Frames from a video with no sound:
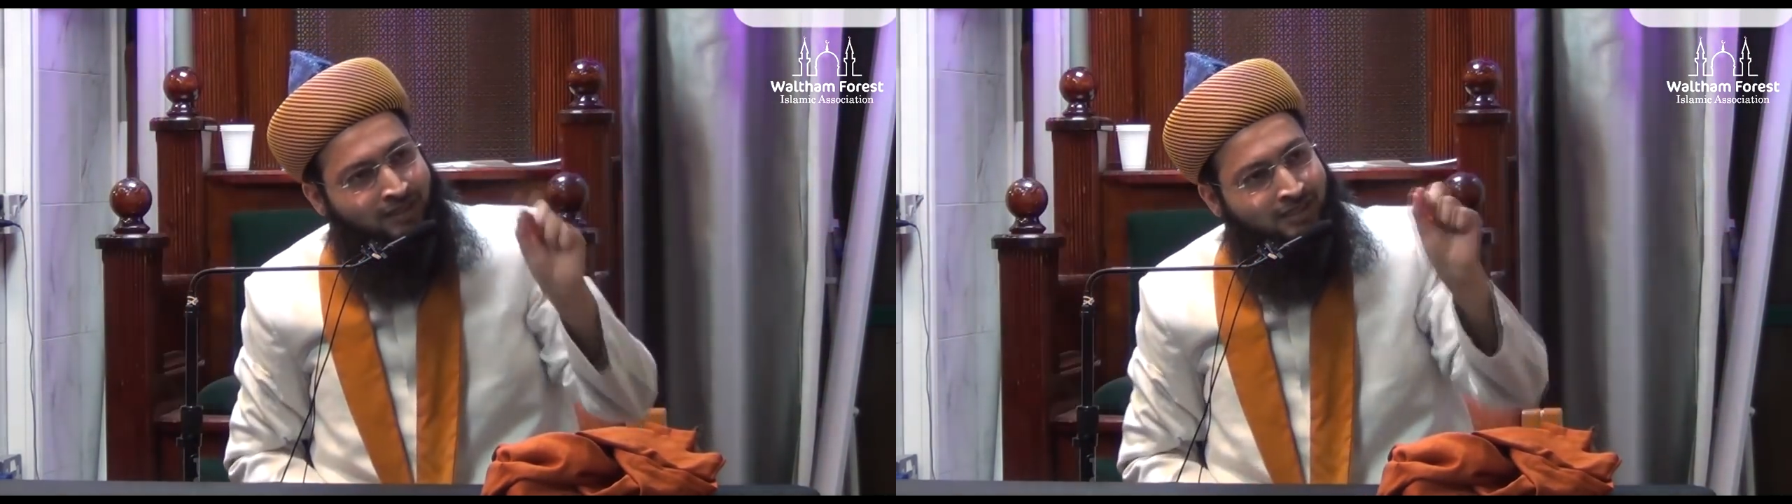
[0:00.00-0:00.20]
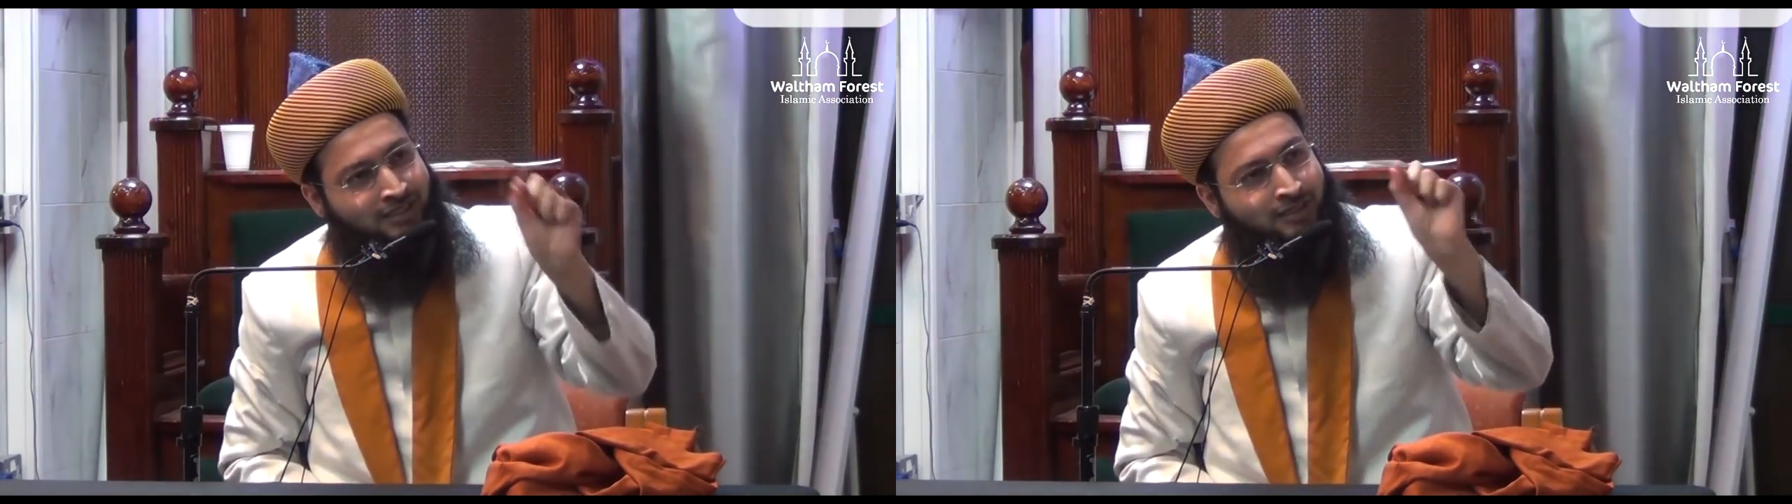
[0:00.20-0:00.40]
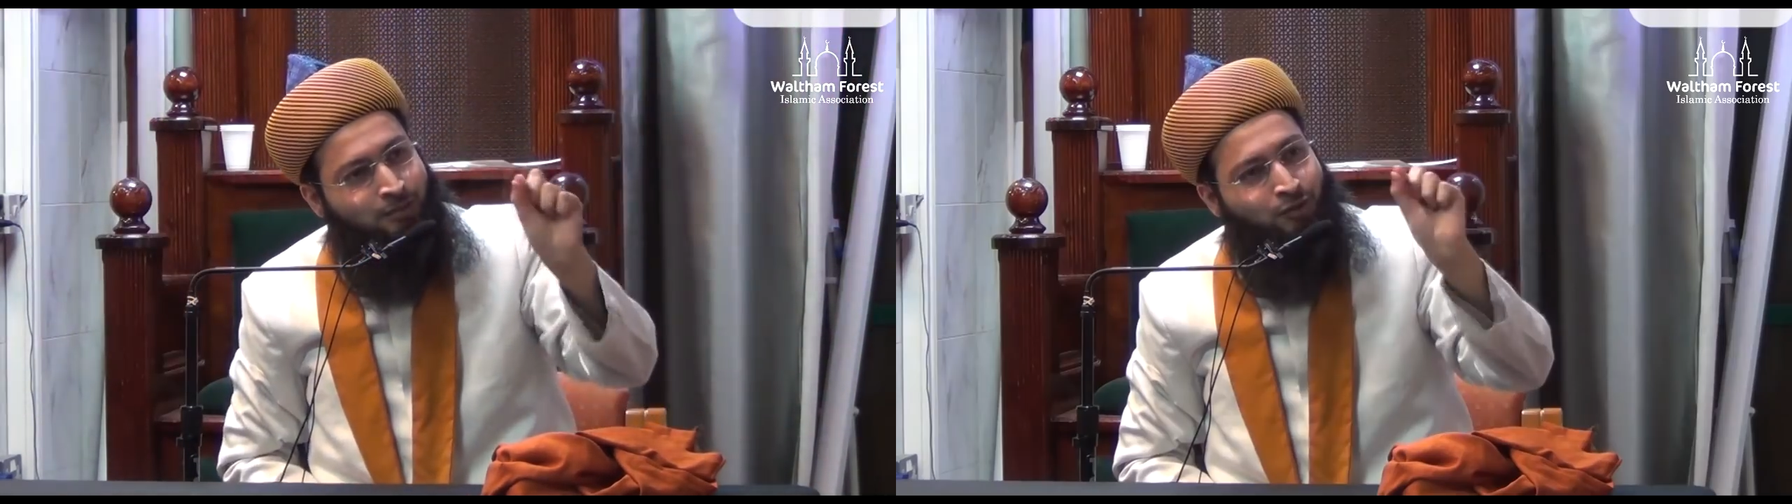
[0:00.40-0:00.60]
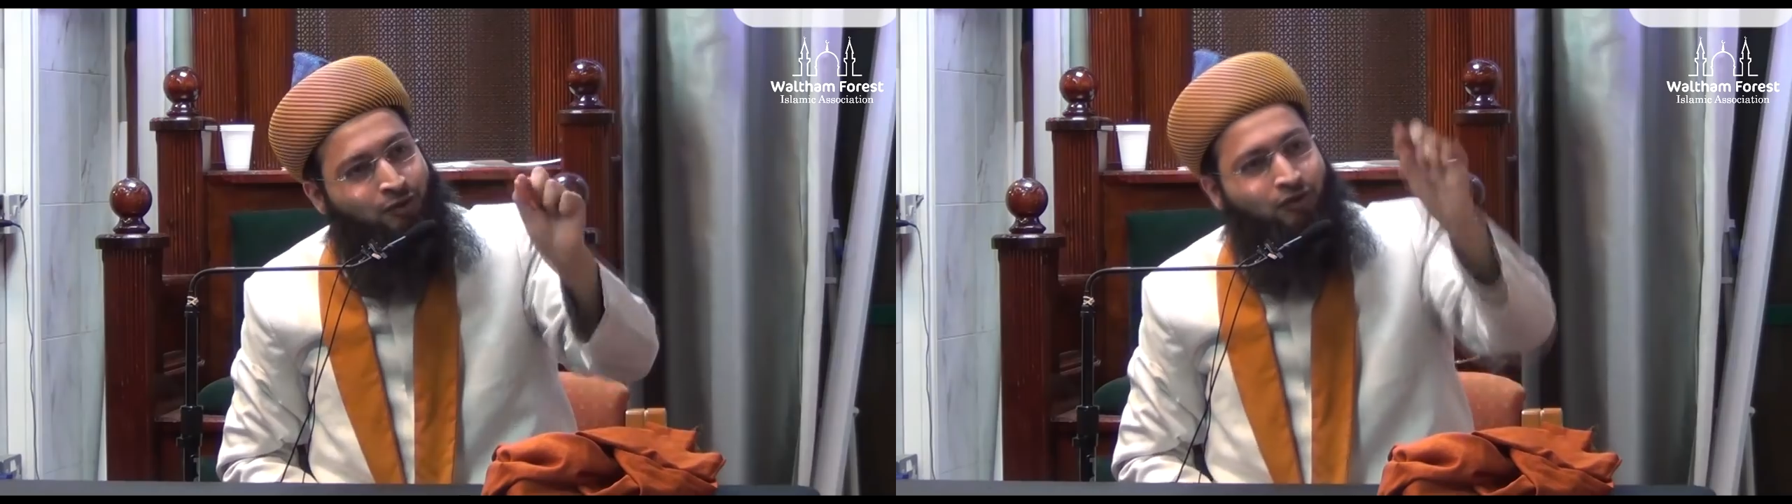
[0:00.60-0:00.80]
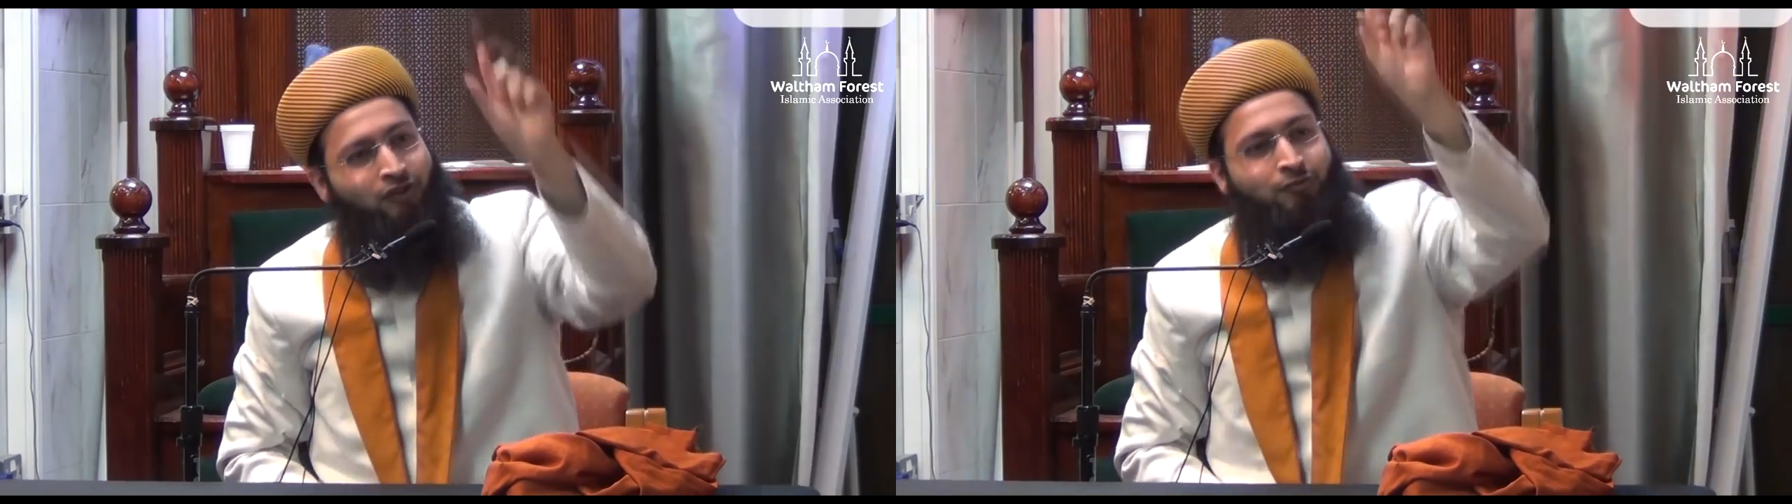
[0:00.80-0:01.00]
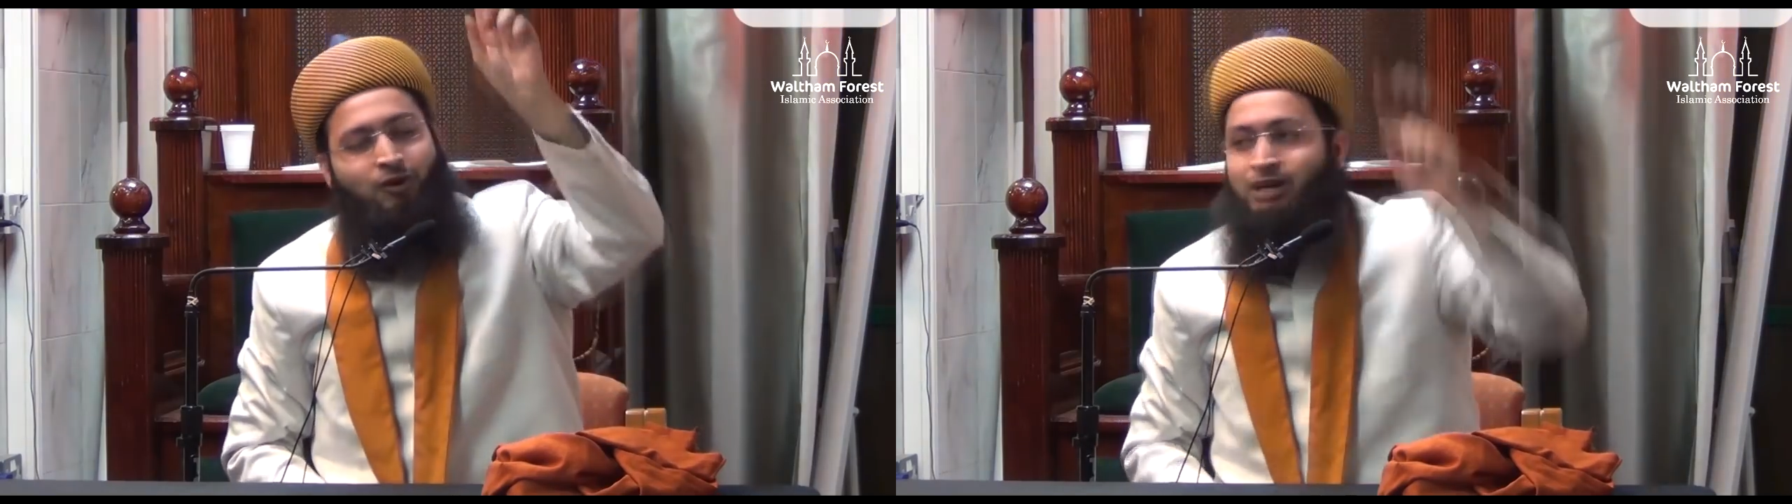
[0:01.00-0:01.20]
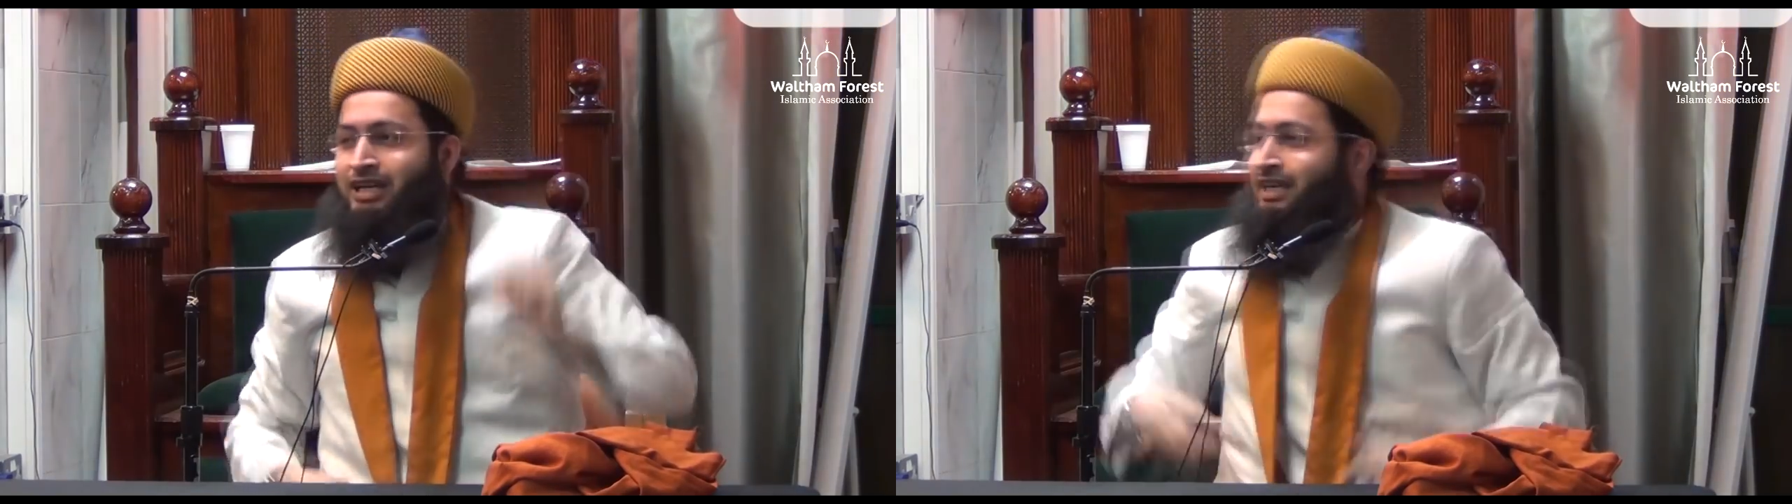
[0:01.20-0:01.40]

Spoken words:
This is the beauty of Ma.